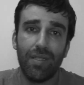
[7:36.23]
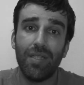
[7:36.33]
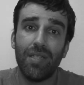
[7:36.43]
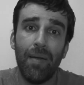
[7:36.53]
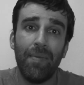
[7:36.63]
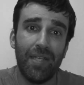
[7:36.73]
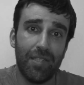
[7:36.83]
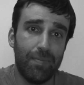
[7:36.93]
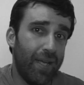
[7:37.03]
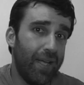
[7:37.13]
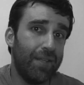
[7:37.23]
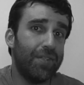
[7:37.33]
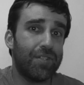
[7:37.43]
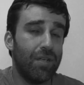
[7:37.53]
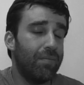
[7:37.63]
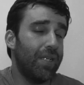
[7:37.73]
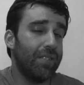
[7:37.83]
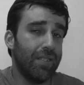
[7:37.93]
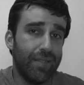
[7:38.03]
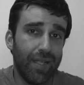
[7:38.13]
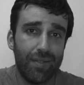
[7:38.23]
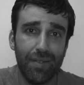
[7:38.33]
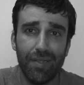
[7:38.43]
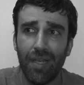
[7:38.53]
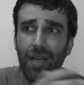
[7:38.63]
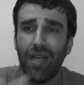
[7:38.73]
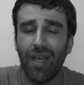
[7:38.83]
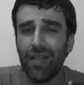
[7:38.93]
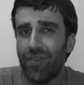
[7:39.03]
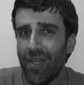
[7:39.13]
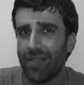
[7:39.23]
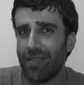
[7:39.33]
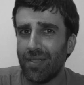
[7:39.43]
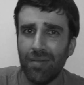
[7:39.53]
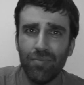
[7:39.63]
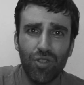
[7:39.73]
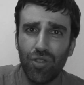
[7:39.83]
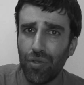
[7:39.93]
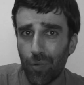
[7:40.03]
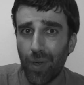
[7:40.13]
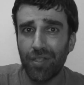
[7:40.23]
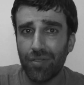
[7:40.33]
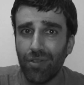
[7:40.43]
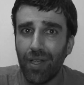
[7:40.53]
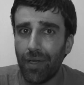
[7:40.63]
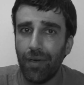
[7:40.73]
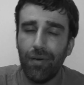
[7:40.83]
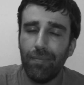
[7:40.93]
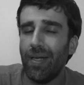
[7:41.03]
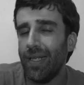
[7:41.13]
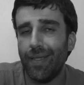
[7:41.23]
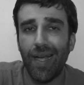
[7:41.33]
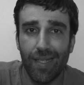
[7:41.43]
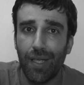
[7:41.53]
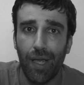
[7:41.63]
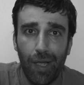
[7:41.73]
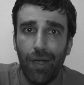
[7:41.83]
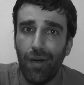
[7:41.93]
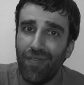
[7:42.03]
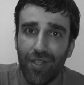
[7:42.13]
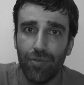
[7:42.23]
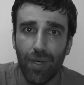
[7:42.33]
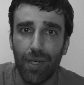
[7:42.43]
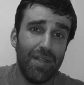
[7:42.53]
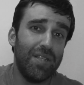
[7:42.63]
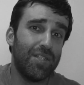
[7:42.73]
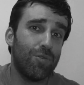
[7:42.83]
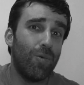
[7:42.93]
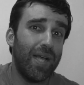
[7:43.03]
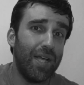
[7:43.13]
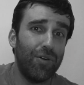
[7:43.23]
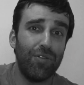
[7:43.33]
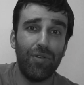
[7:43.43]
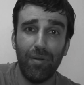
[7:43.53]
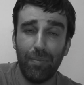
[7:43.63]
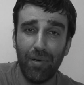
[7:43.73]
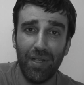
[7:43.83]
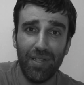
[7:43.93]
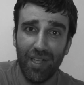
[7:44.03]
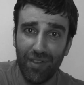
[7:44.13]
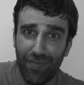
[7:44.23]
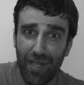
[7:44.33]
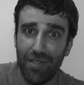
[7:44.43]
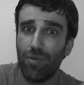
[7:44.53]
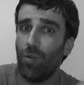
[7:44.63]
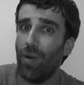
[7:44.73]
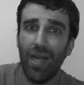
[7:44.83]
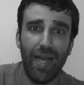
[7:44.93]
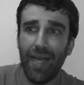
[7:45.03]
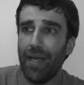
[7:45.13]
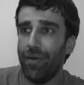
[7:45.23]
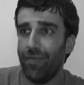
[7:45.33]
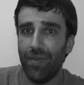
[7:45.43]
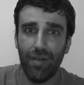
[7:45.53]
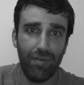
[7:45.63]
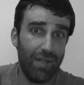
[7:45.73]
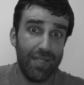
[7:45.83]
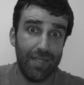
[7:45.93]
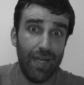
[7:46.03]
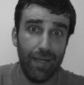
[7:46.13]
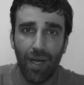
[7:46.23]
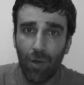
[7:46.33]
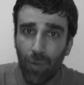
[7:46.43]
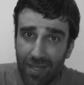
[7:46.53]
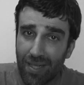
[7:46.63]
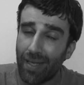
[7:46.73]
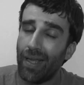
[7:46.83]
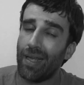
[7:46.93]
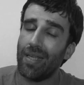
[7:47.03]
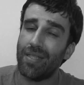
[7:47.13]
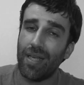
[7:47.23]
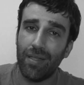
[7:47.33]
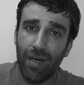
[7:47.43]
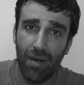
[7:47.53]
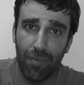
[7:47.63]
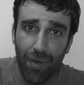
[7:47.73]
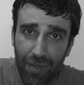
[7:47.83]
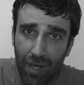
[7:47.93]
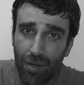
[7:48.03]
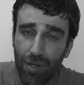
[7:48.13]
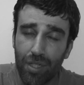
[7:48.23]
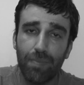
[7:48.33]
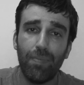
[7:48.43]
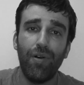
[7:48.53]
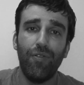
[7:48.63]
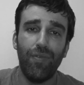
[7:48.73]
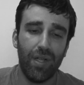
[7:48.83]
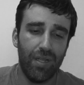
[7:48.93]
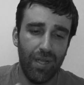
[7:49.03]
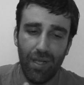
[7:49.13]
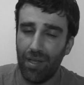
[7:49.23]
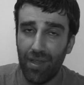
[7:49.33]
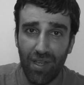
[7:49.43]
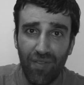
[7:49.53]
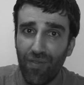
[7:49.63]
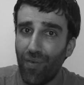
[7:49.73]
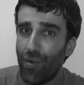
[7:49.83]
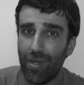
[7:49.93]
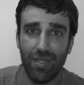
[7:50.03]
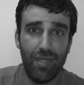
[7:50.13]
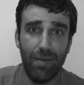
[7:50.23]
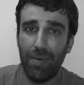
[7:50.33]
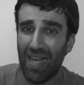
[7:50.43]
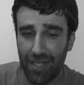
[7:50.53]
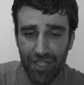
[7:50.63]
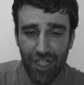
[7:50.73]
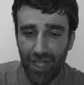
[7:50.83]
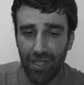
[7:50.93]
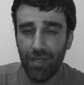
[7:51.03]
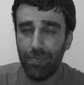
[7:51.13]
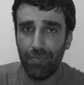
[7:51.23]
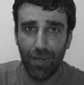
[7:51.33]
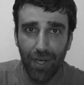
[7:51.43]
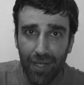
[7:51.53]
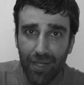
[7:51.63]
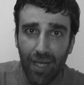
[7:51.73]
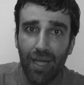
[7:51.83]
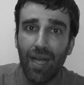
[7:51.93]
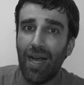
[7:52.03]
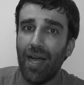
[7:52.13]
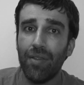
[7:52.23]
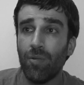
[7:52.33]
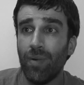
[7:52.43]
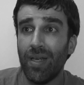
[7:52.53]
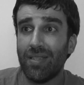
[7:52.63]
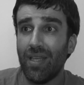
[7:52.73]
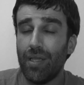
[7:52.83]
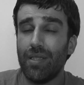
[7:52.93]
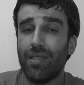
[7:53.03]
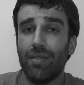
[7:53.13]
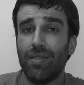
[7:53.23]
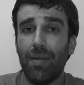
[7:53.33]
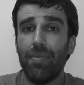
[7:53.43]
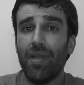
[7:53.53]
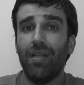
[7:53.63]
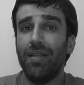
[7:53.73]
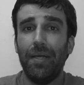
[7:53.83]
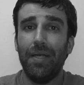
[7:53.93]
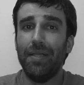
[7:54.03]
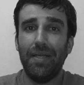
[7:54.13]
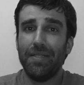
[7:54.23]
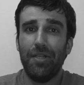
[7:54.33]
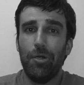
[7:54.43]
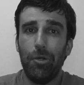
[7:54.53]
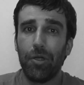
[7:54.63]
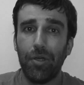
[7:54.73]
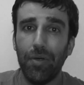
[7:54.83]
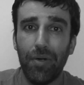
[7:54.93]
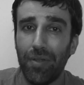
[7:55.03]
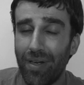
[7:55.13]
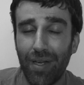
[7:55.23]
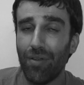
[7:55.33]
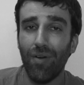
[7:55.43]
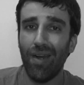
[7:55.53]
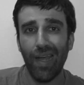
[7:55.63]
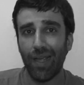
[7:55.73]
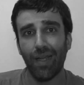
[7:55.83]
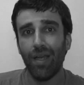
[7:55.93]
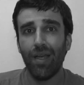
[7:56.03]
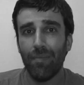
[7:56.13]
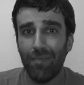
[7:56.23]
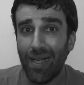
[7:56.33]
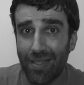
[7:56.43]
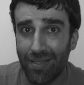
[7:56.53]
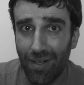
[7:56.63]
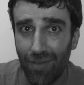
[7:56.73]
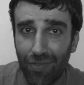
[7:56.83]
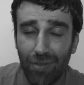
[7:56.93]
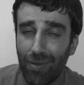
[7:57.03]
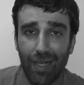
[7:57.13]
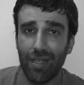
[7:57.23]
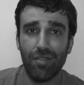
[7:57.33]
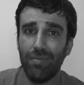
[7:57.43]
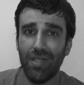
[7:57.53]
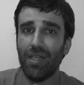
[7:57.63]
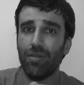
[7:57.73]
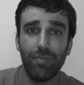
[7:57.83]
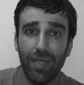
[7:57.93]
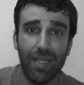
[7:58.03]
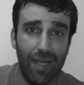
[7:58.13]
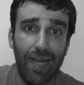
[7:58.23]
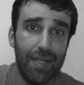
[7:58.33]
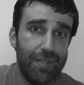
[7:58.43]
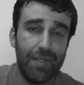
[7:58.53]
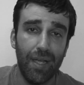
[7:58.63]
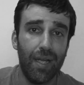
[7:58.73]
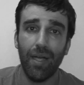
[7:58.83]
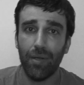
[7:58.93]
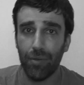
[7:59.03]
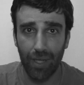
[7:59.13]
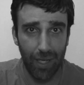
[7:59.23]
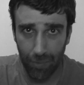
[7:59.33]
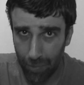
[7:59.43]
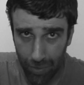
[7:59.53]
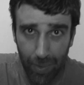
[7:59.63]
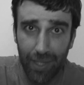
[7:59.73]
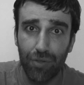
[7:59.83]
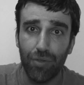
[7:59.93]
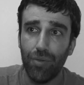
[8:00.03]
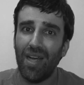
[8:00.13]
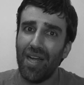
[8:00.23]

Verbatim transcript: Since I'm in Spain and this company is in Texas, it takes some two weeks to get here, but it does get here eventually. This is why I order the print in advance, well ahead of the release date. And once again, I check that everything looks perfect, the, the invoice, the packaging, the print. I don't want to send something that it doesn't look good or that I don't like myself to a customer. That would be the last thing I, I would want to do.